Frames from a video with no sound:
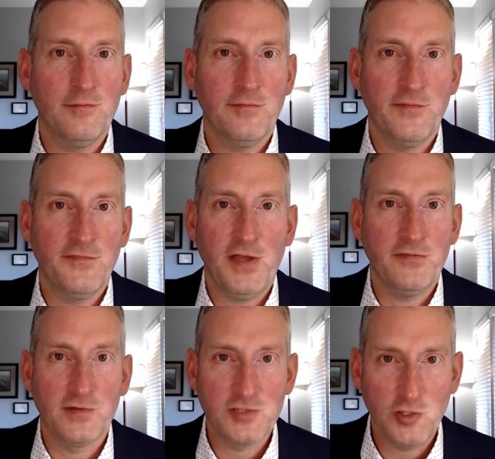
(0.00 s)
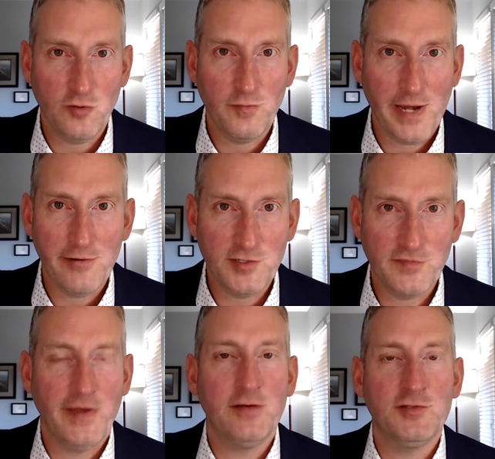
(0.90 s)
faithful to your marriage
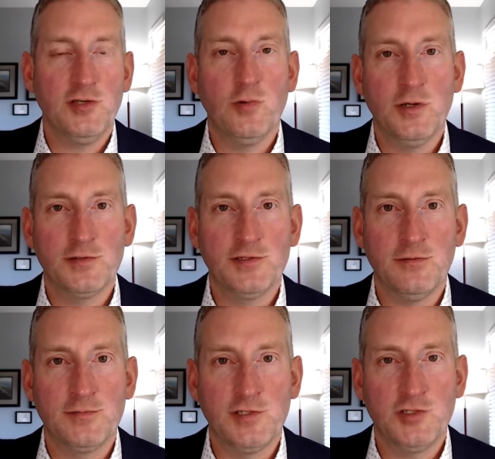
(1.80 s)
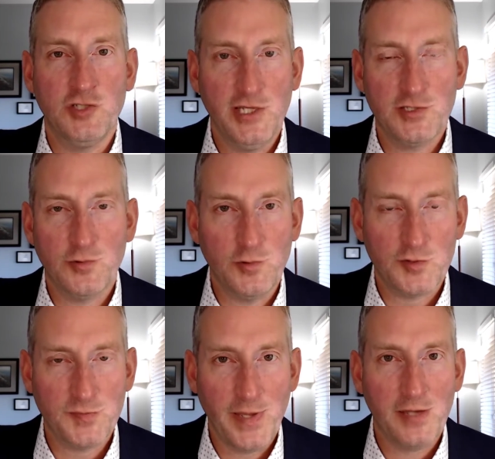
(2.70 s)
vows. You weren't to cheat on your
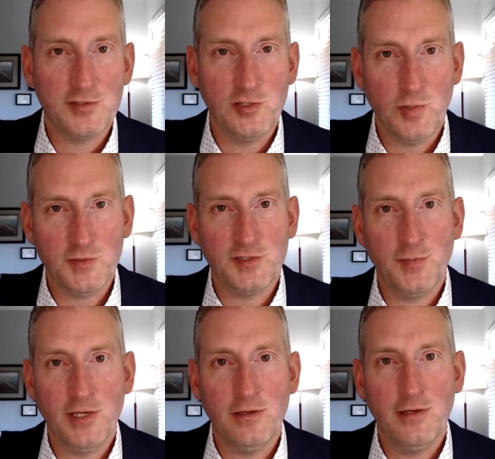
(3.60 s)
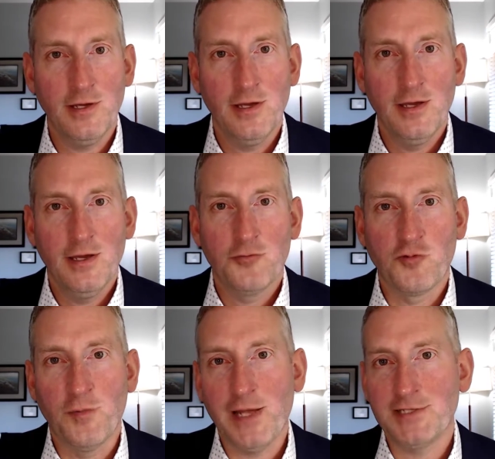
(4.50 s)
spouse. You weren't to be
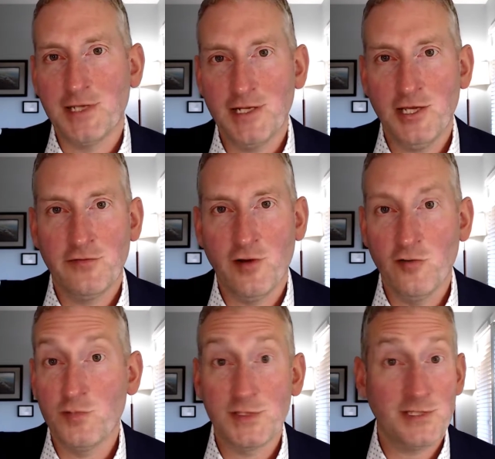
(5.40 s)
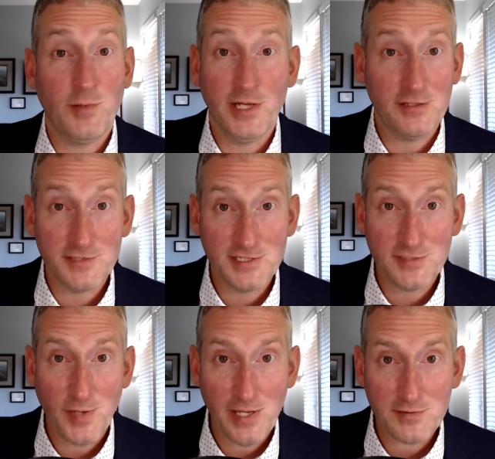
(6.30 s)
romantically involved with someone else's
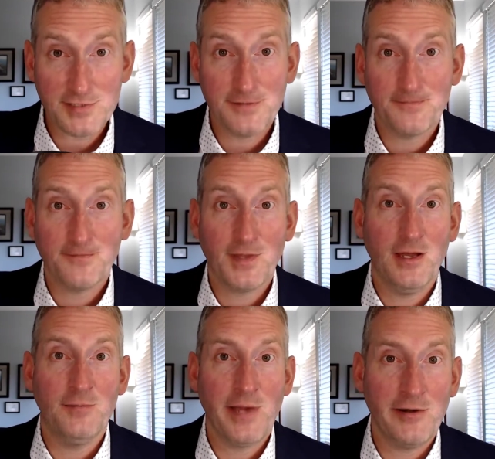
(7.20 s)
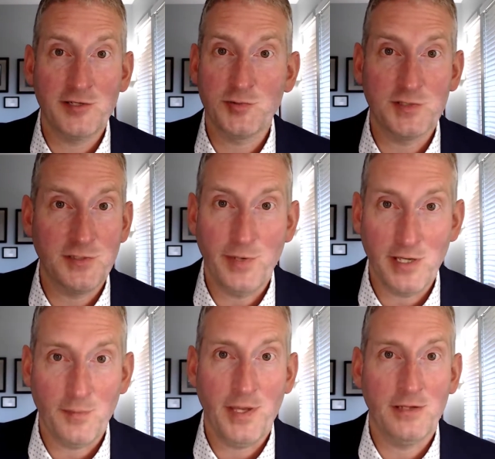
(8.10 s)
spouse. Marriage was to be
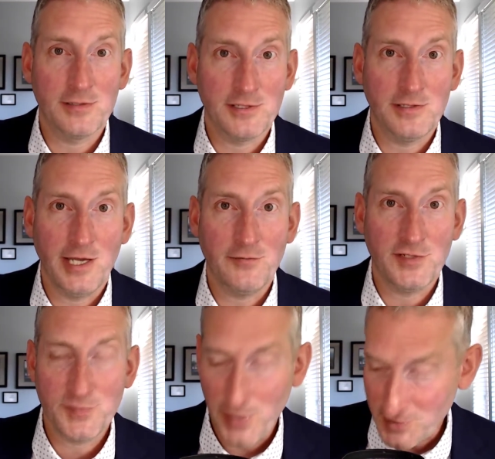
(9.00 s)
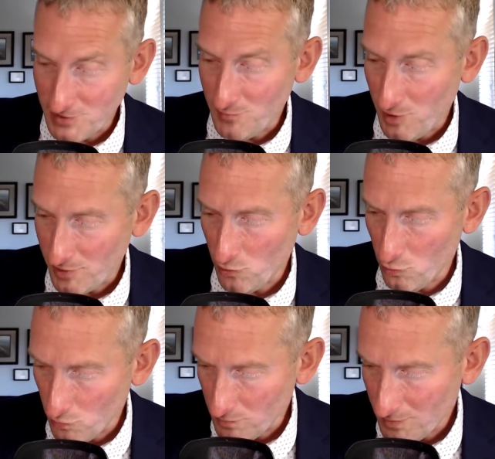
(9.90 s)
upheld and respected by
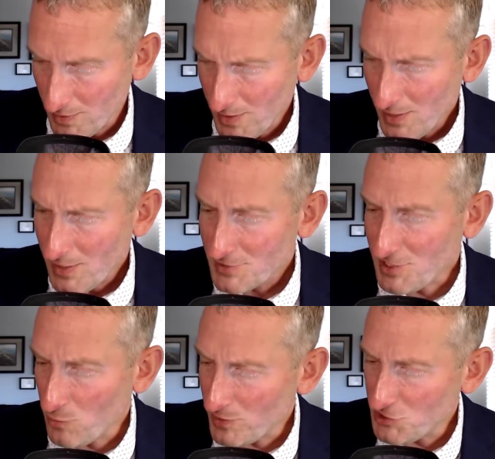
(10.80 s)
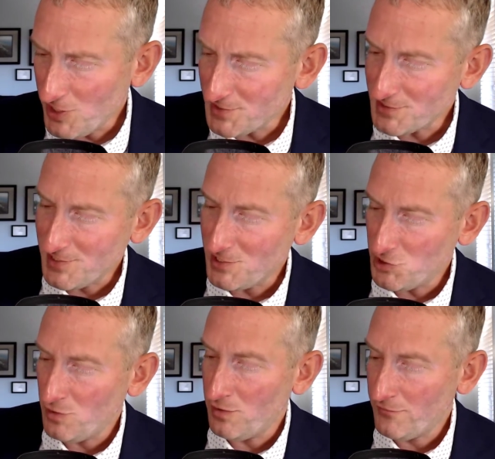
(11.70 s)
all. So when Jesus says,
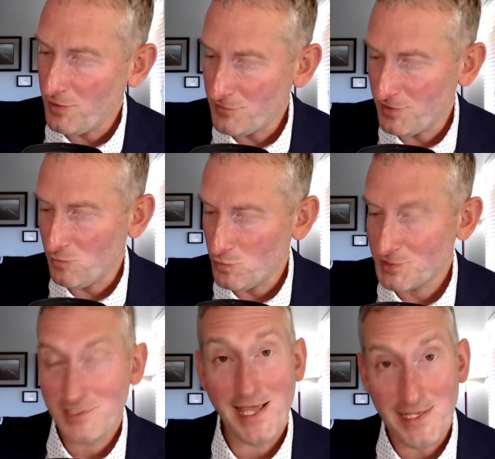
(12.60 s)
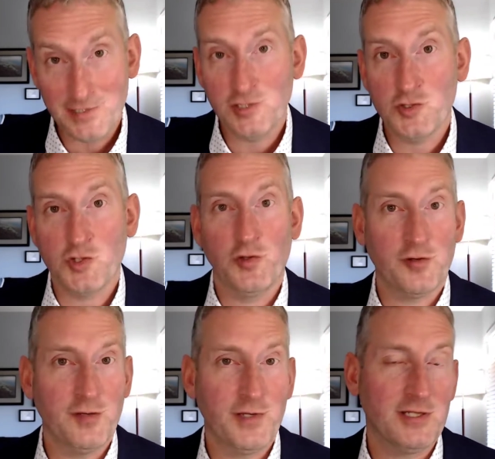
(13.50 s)
you have heard that it was said, you shall not
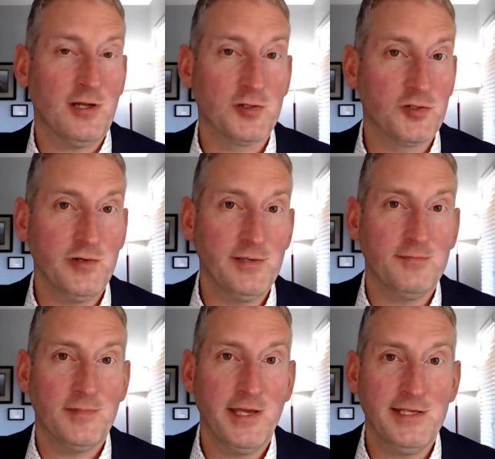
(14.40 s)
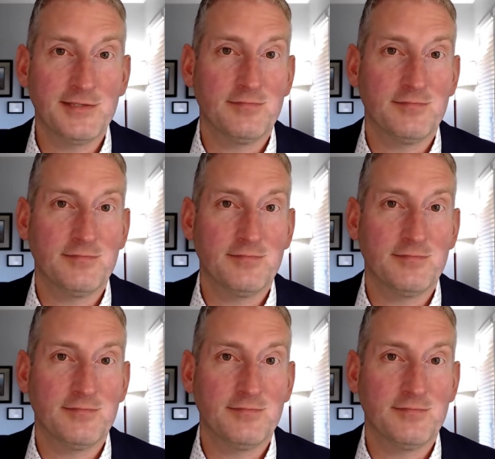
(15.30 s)
commit adultery, he's